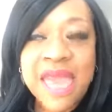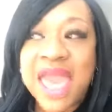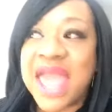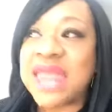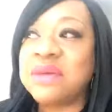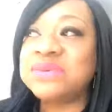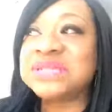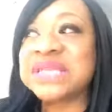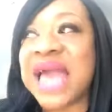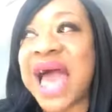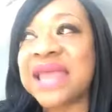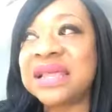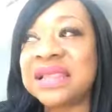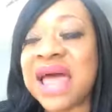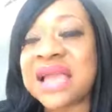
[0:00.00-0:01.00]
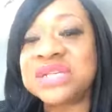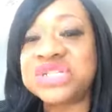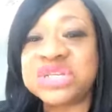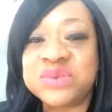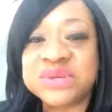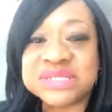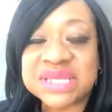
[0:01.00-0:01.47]
And it was kind of like
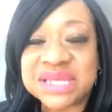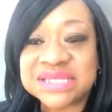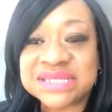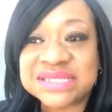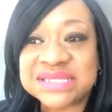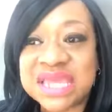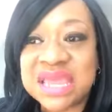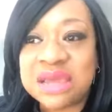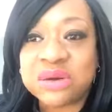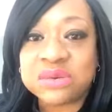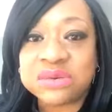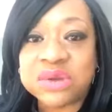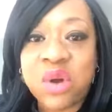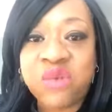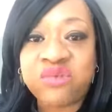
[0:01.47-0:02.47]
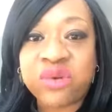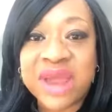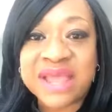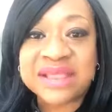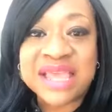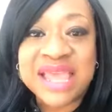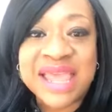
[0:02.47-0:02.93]
she was concealed over
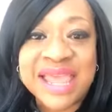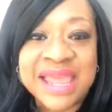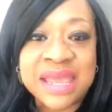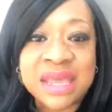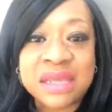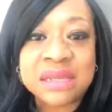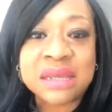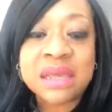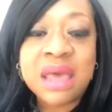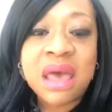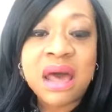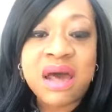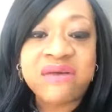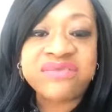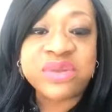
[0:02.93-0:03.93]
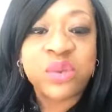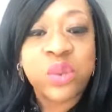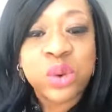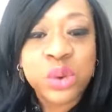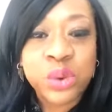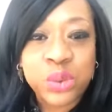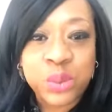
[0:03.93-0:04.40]
at the end of the
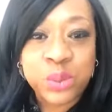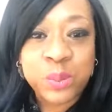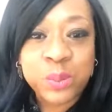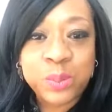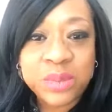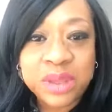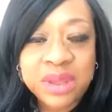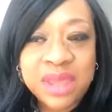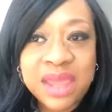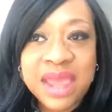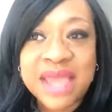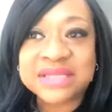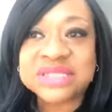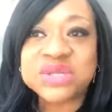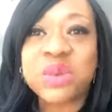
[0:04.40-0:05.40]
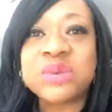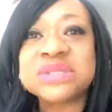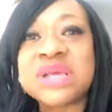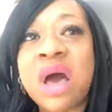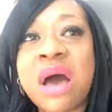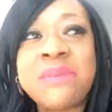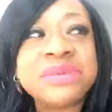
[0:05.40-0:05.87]
room. And so it
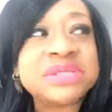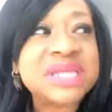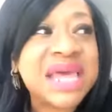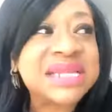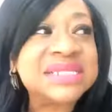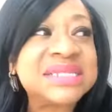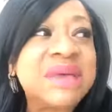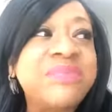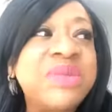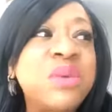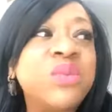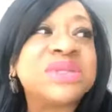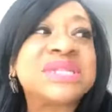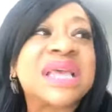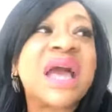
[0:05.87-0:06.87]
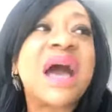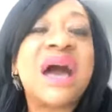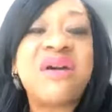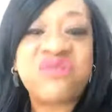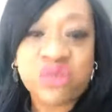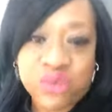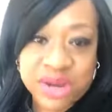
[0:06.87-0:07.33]
was almost like something was
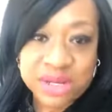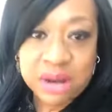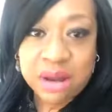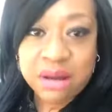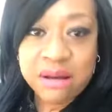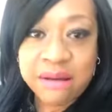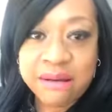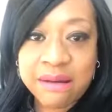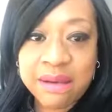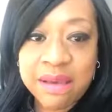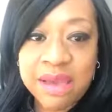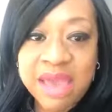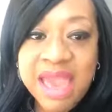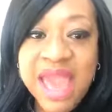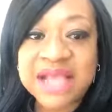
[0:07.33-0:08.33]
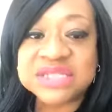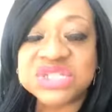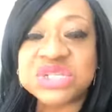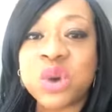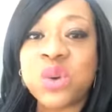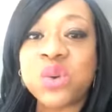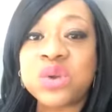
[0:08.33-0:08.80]
covering her. And
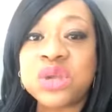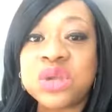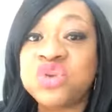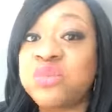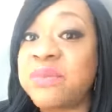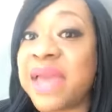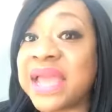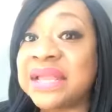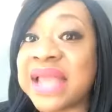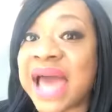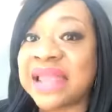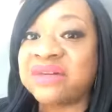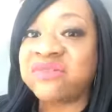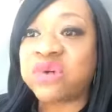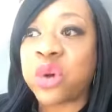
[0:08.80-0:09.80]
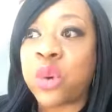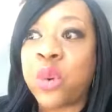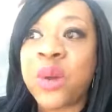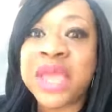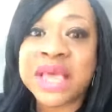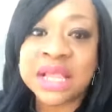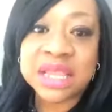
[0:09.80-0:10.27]
so you may not have
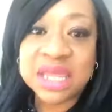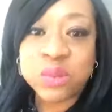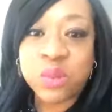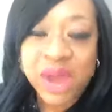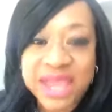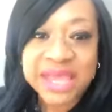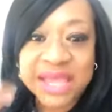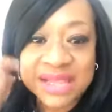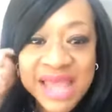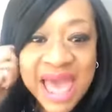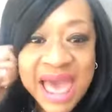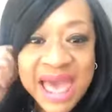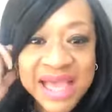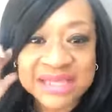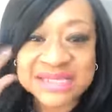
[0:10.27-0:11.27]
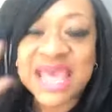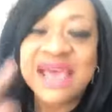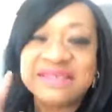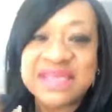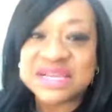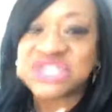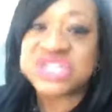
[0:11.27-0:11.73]
quickly recognized
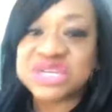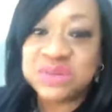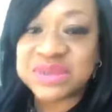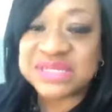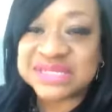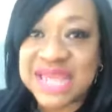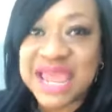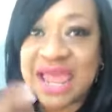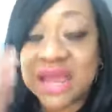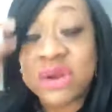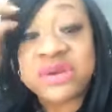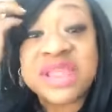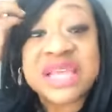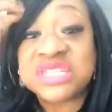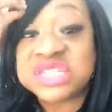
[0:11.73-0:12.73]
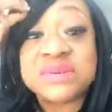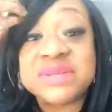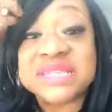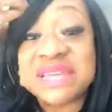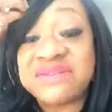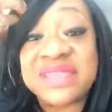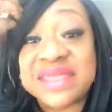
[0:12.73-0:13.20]
that she was dead or that she
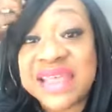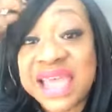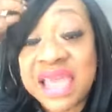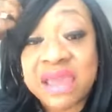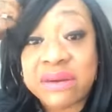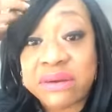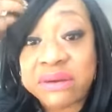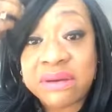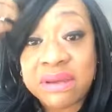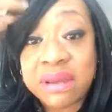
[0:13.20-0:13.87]
was even there.